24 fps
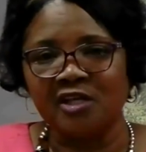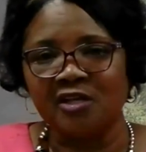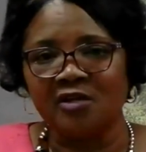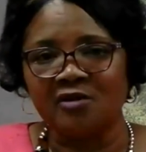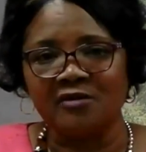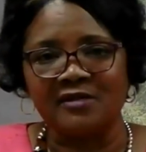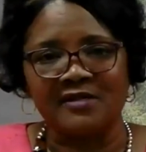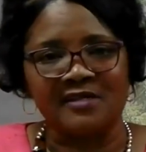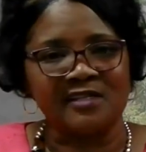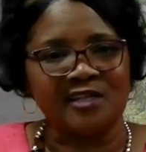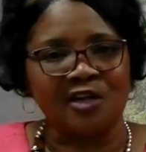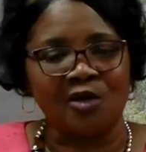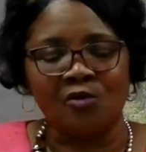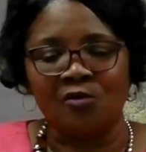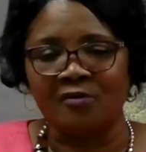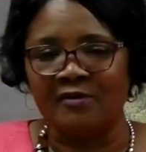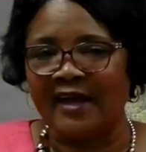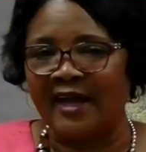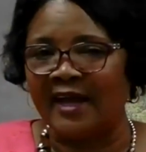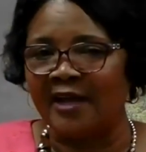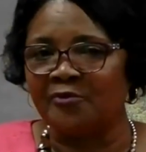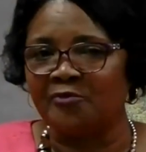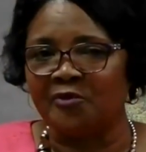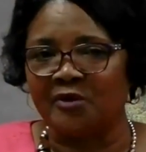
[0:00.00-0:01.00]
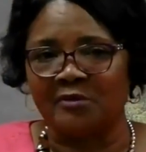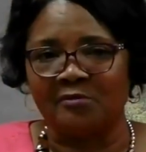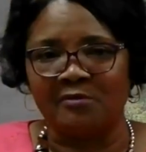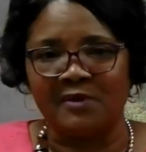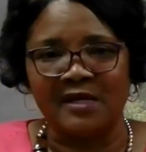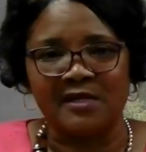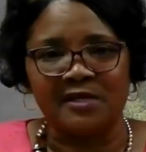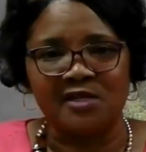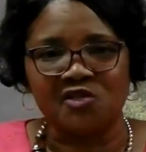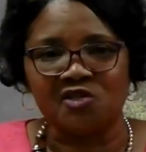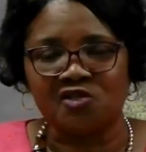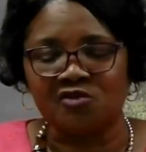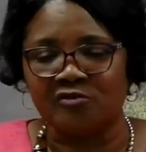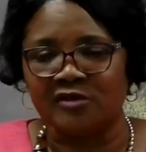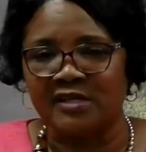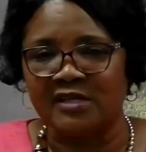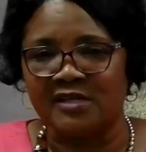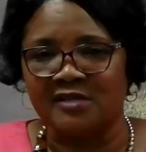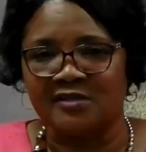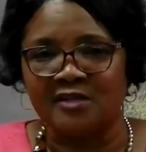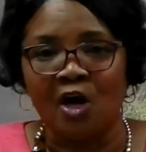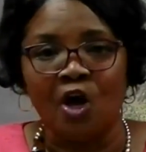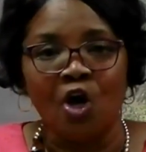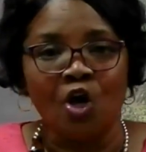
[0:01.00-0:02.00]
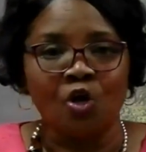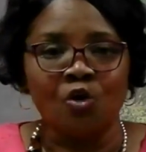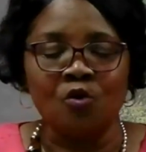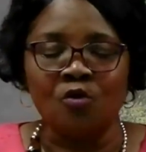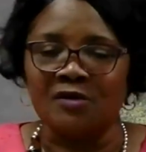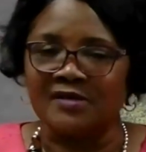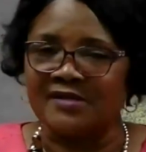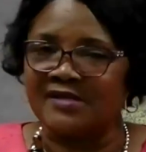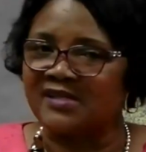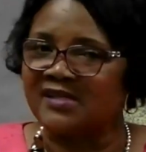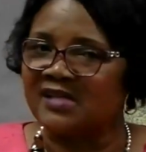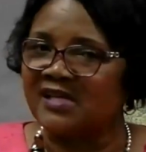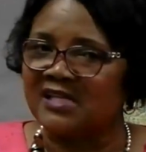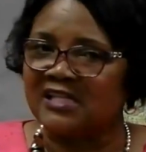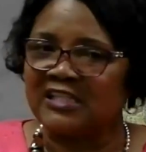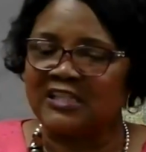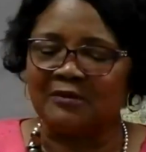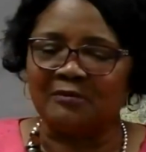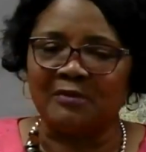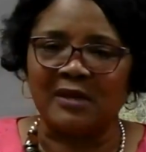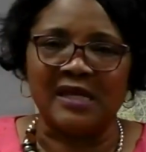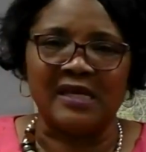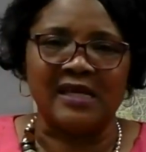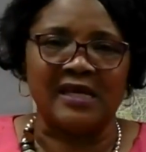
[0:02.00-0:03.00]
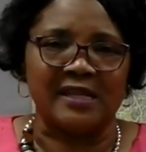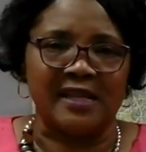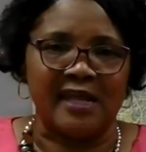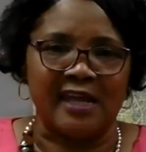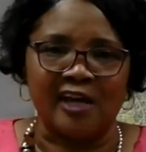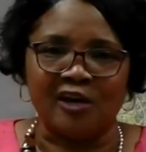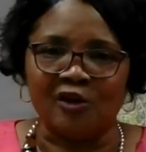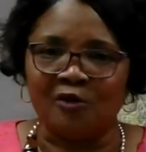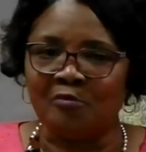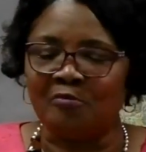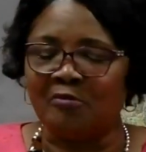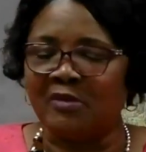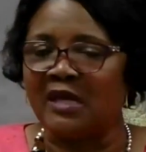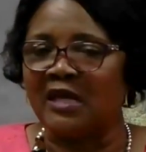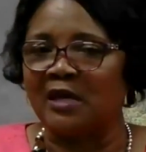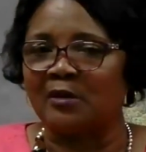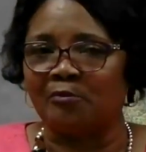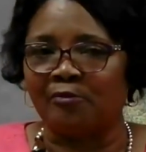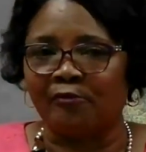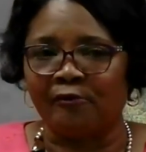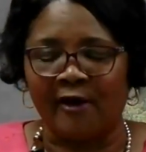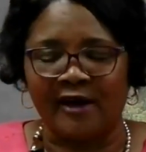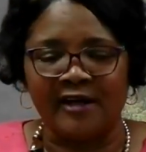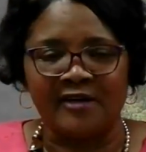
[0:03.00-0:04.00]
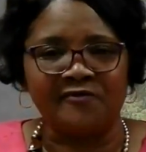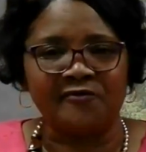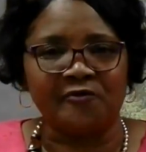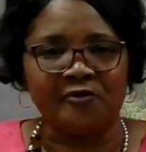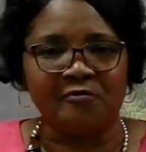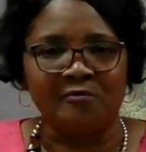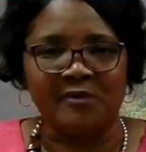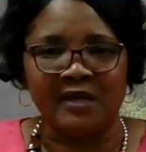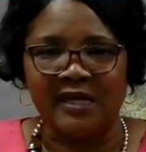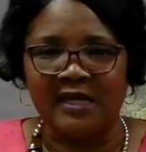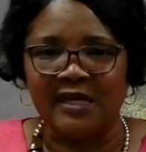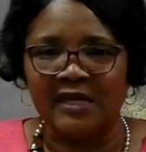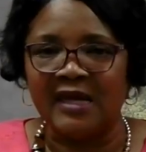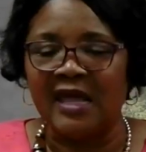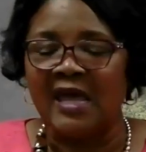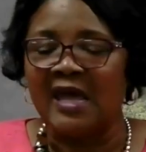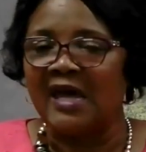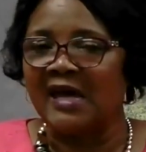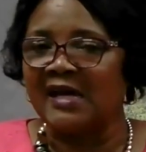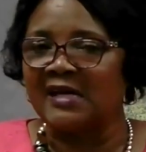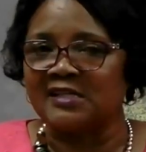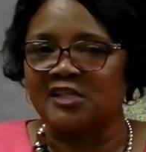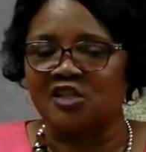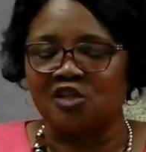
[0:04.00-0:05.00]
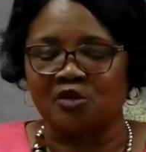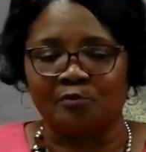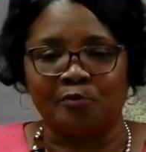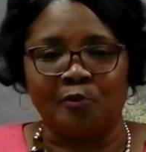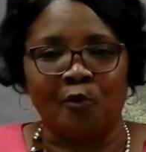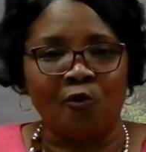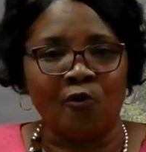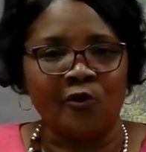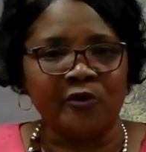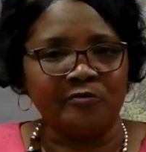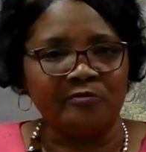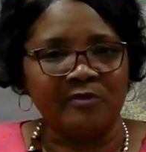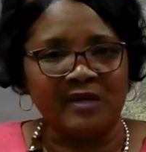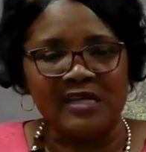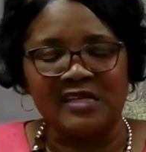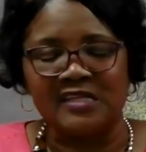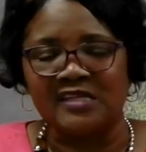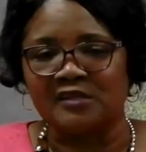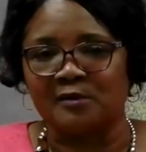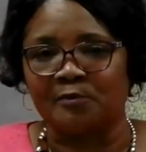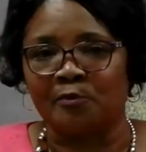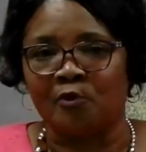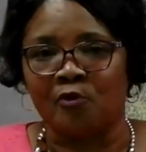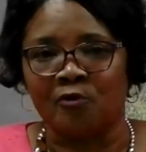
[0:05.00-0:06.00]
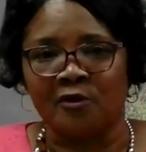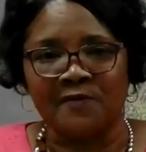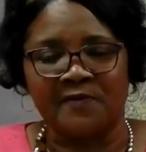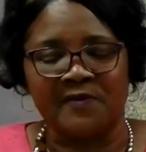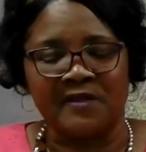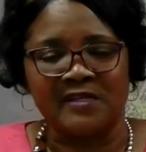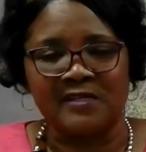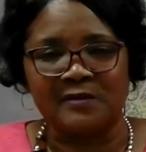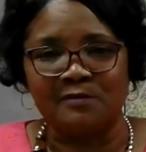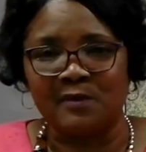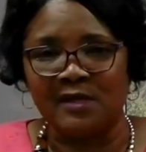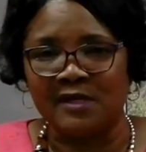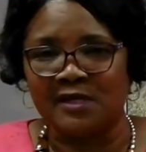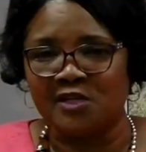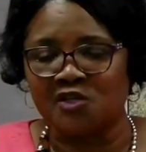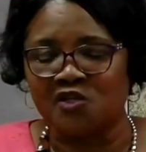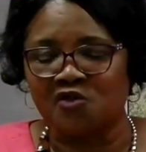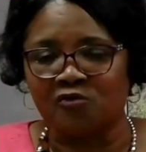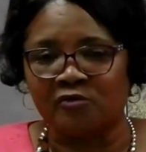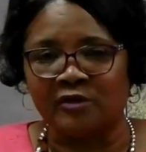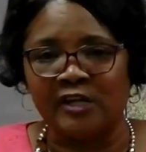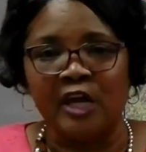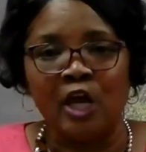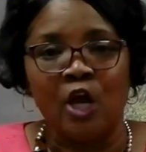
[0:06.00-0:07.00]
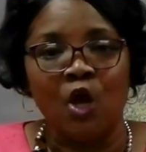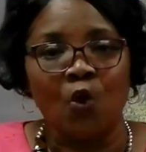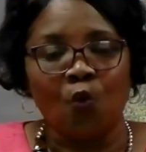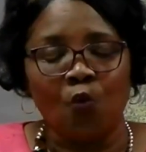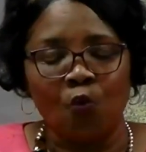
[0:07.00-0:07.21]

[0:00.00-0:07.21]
here at Soul Gathering Ministries who assist me and help me and pray for me and support me and support this ministry.